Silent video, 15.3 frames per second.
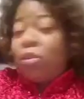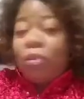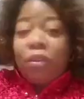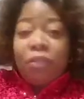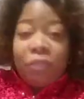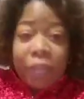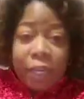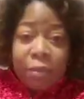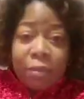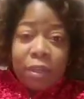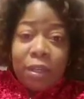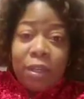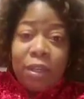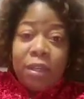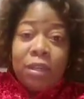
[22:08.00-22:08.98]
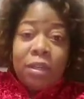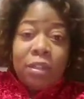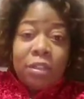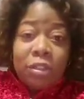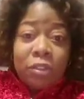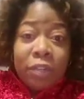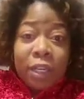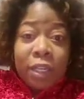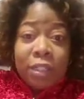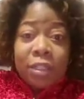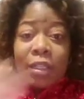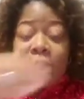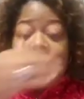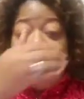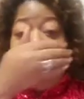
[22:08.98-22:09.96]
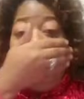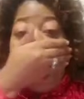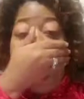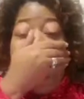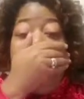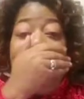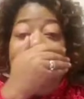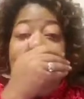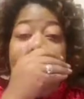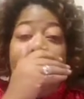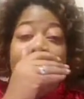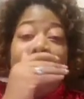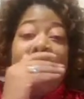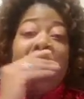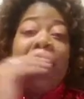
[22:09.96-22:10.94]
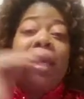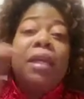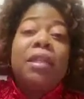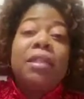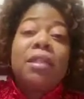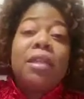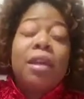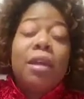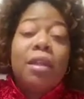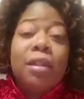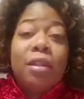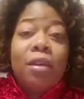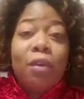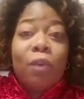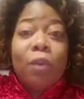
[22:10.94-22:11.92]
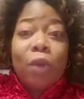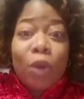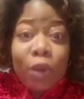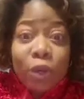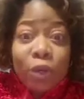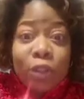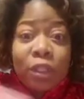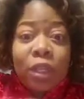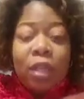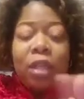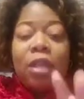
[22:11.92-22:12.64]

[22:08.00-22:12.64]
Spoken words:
a family in distress, it means the world.